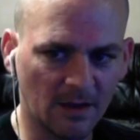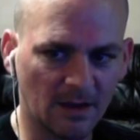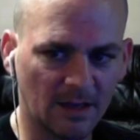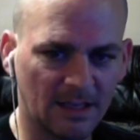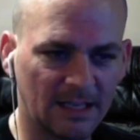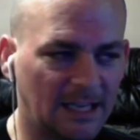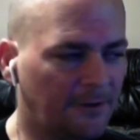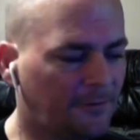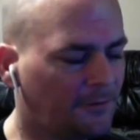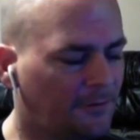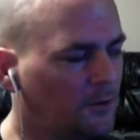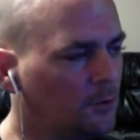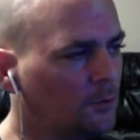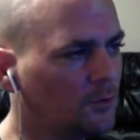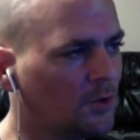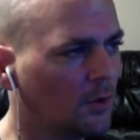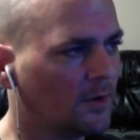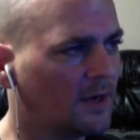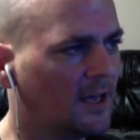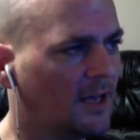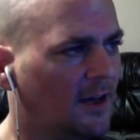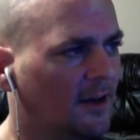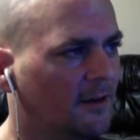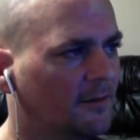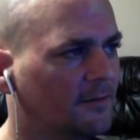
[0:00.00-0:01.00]
If you don't
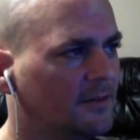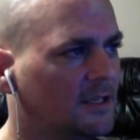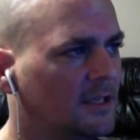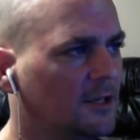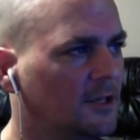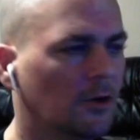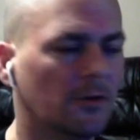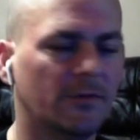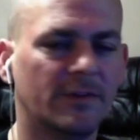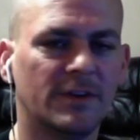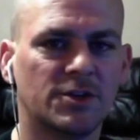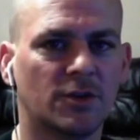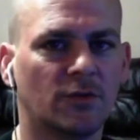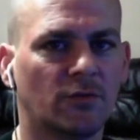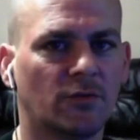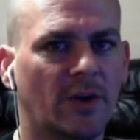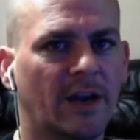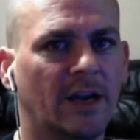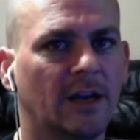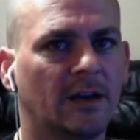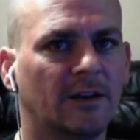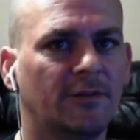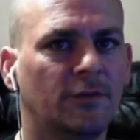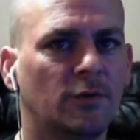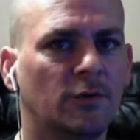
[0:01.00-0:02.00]
have Neovision
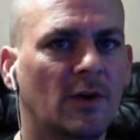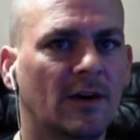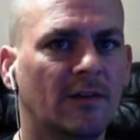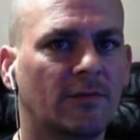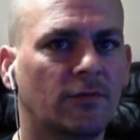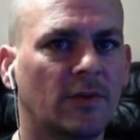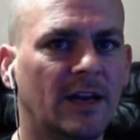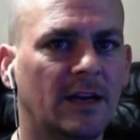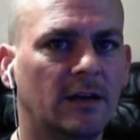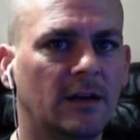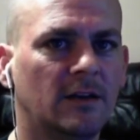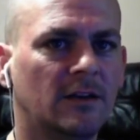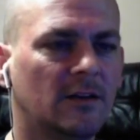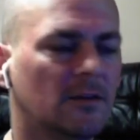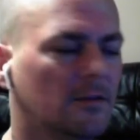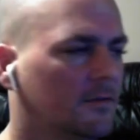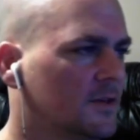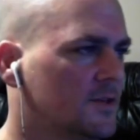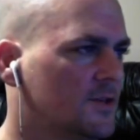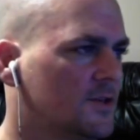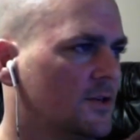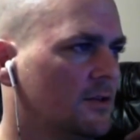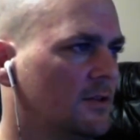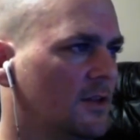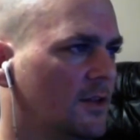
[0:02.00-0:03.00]
Rain. If you have Rain
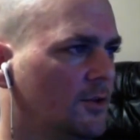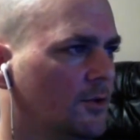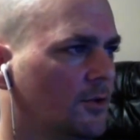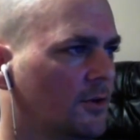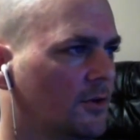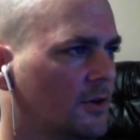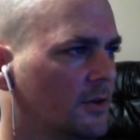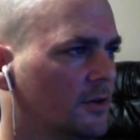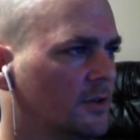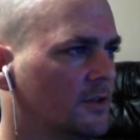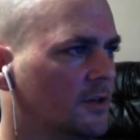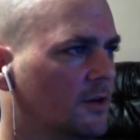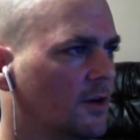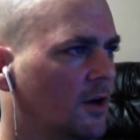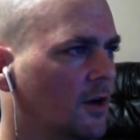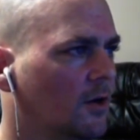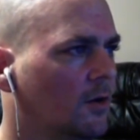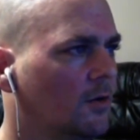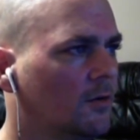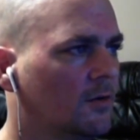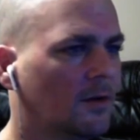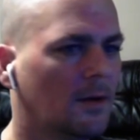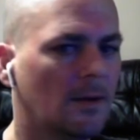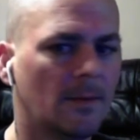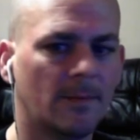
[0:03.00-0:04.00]
Neovision, then you're good to go.
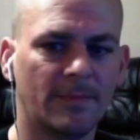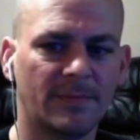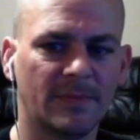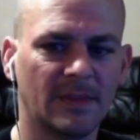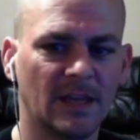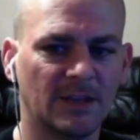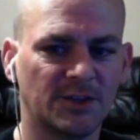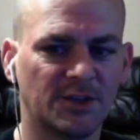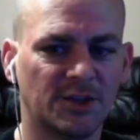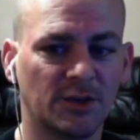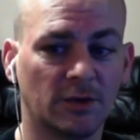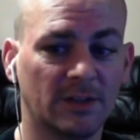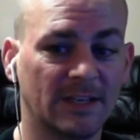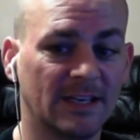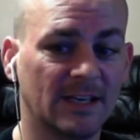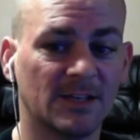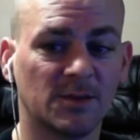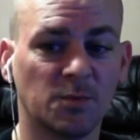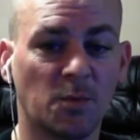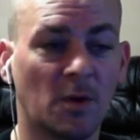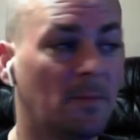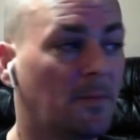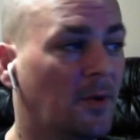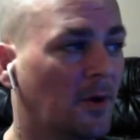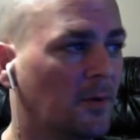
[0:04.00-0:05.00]
Then she only has
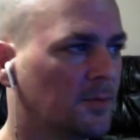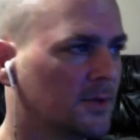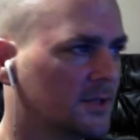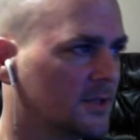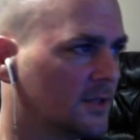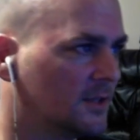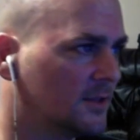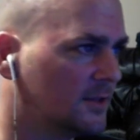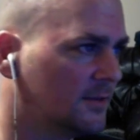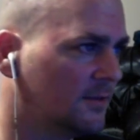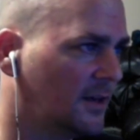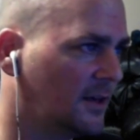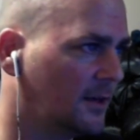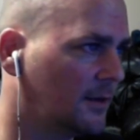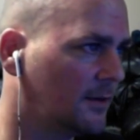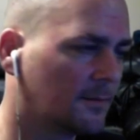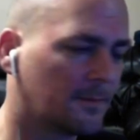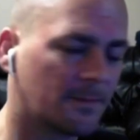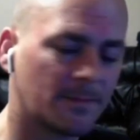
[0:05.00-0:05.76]
one purpose in this fight.